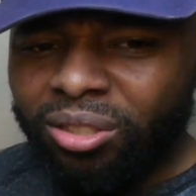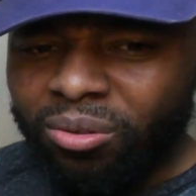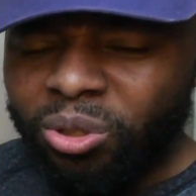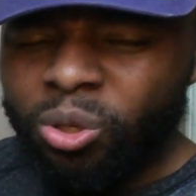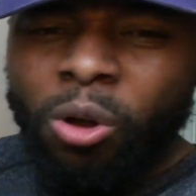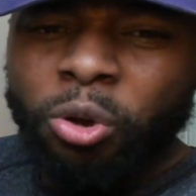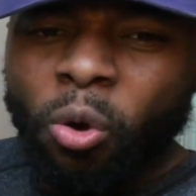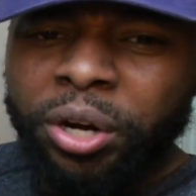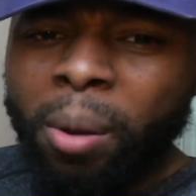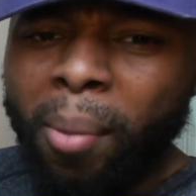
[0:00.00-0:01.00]
What you gonna do
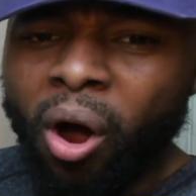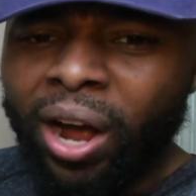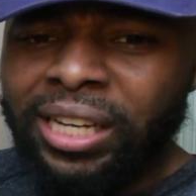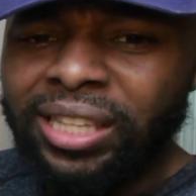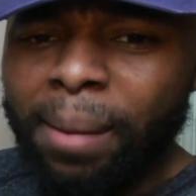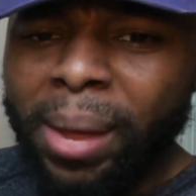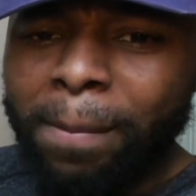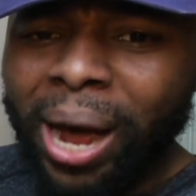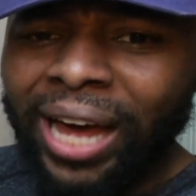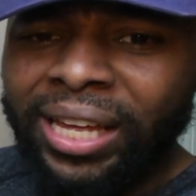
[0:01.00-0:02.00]
with them boys? They
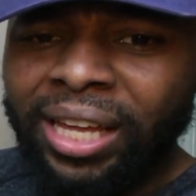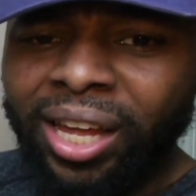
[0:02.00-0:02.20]
big bodying.